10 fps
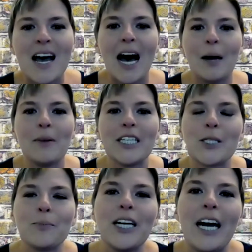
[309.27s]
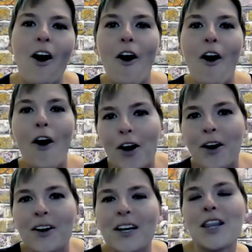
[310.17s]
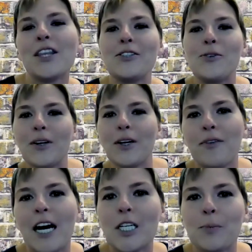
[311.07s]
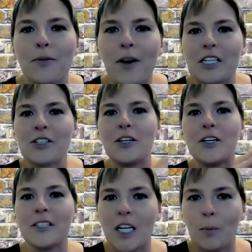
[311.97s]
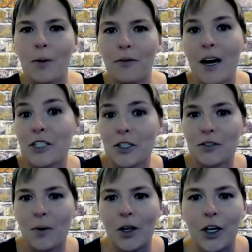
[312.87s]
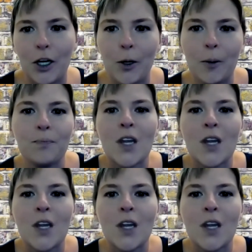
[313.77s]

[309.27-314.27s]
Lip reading: I'm going to split all the student affairs professionals and the professionals from the group